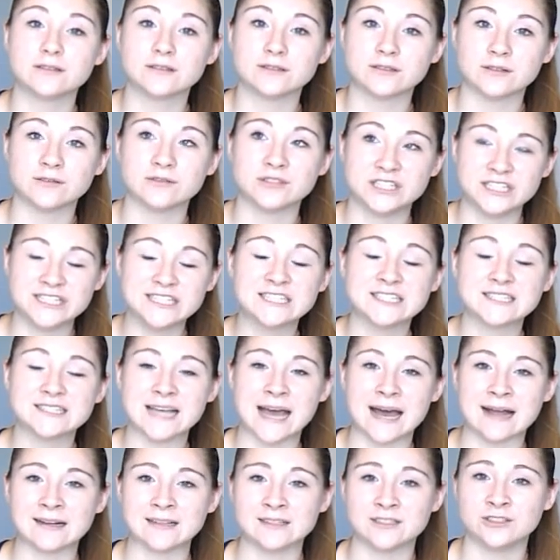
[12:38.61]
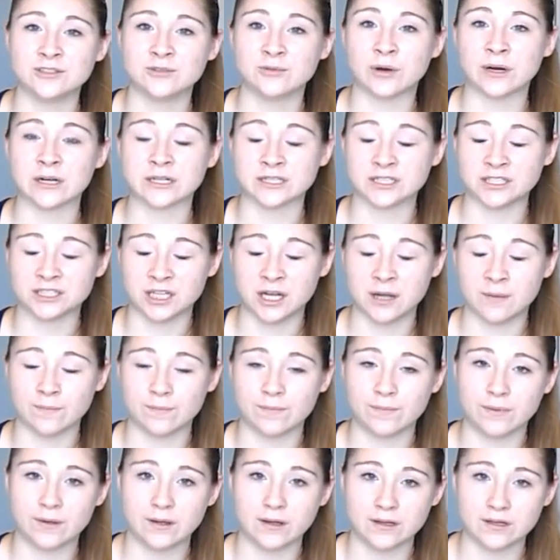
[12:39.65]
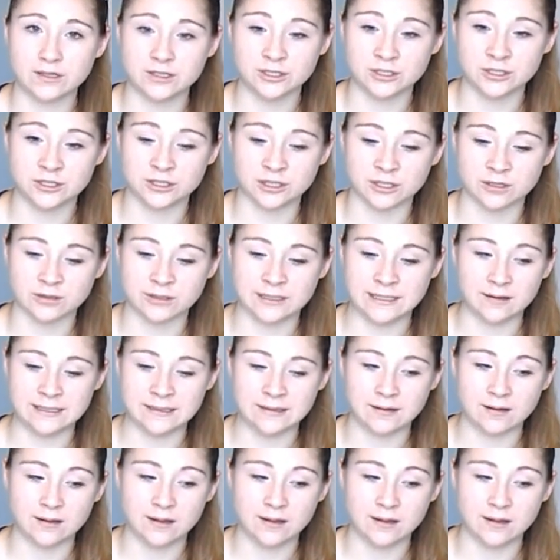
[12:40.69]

So she just had us do our jump during,